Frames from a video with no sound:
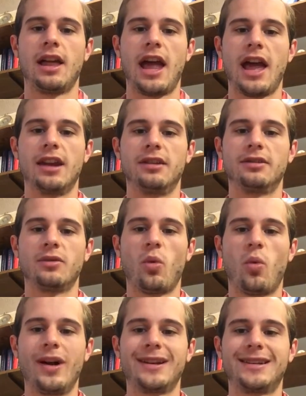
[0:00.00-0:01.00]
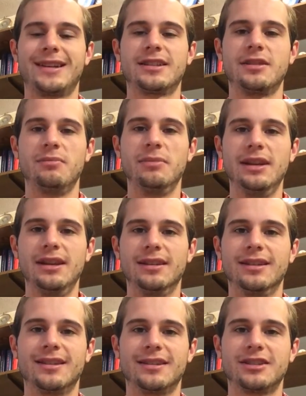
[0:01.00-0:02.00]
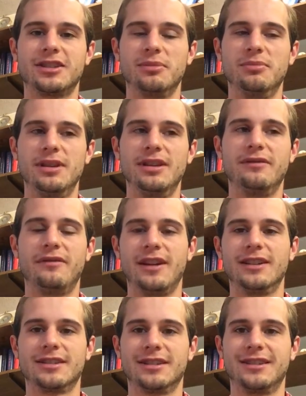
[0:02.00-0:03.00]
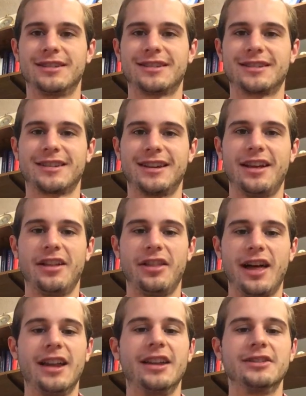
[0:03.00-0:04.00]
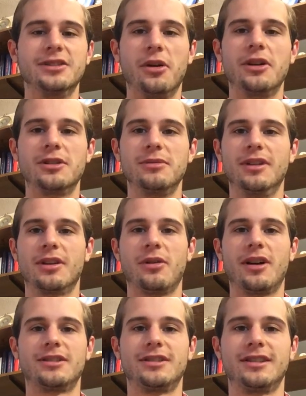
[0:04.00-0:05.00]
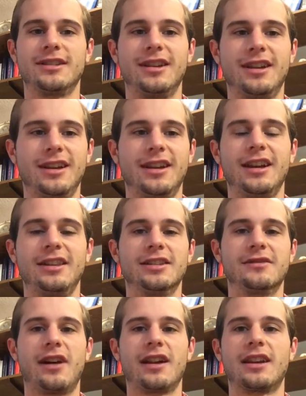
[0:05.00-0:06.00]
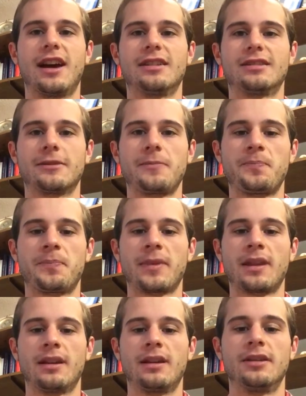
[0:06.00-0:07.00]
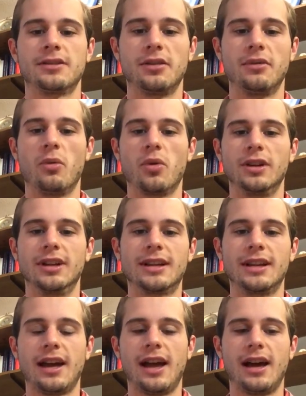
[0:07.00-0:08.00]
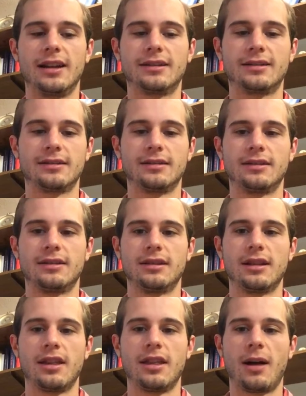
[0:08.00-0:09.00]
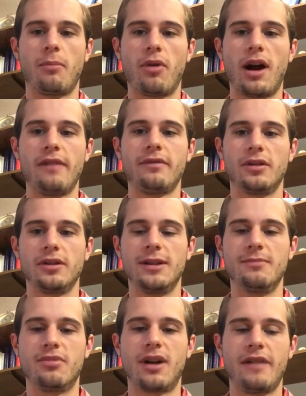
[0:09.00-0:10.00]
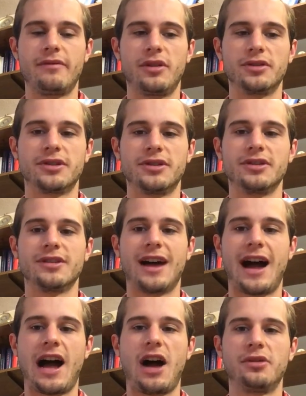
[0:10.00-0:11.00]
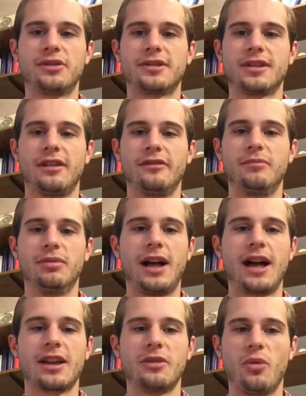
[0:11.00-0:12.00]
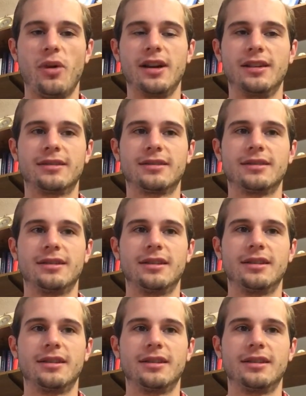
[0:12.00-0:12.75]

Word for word: And what does it mean to be faceless? That is going to be the question in this podcast. So we're looking at the Bravo. In Braavos, there's the House of Black and White,